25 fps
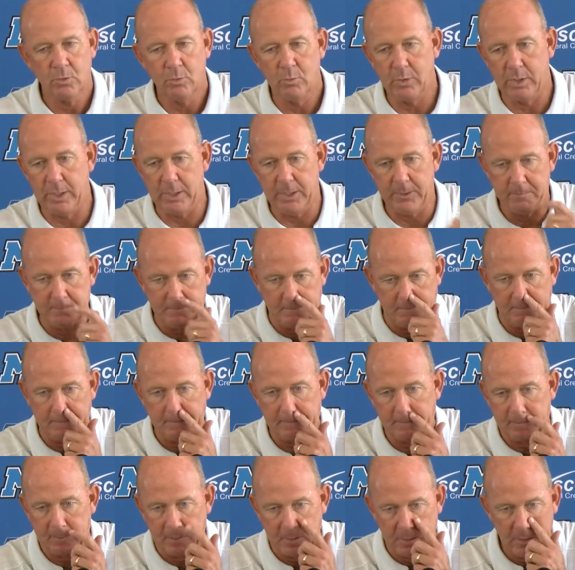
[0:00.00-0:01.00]
Well,
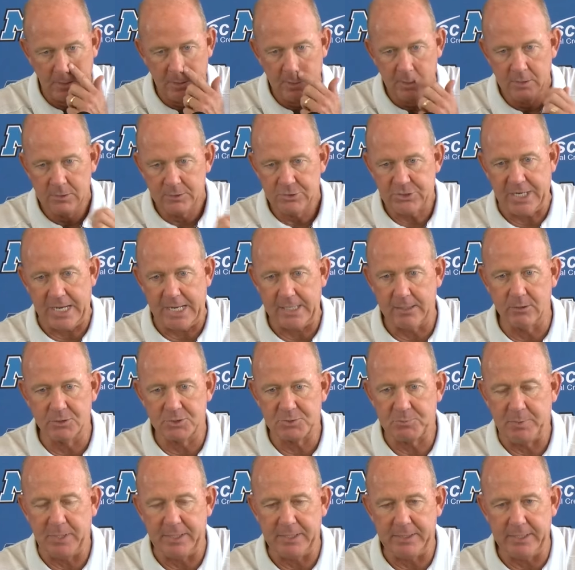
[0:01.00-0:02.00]

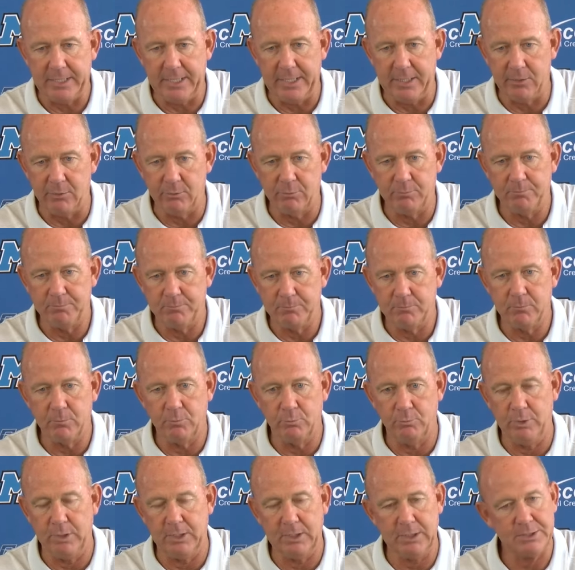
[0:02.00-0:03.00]
Chandler's been there
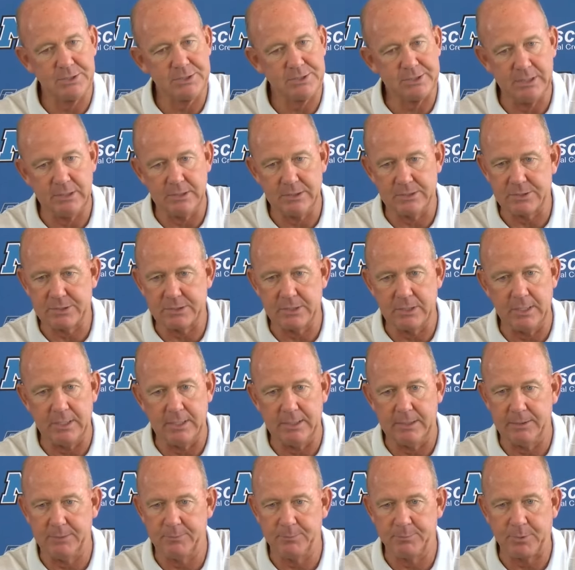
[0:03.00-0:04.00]
really since
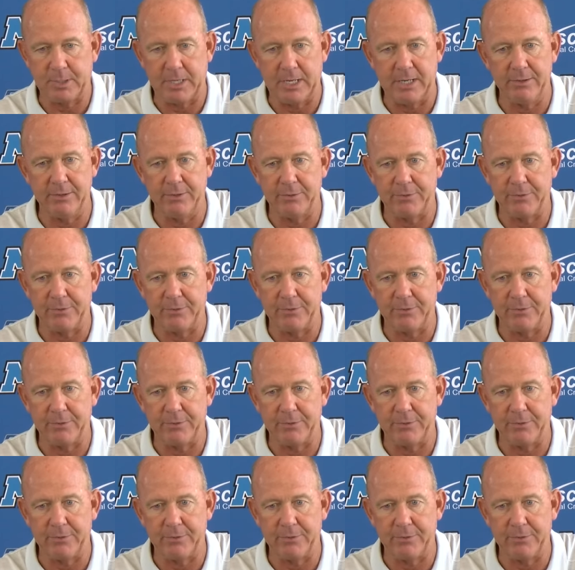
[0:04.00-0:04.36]
uh, probably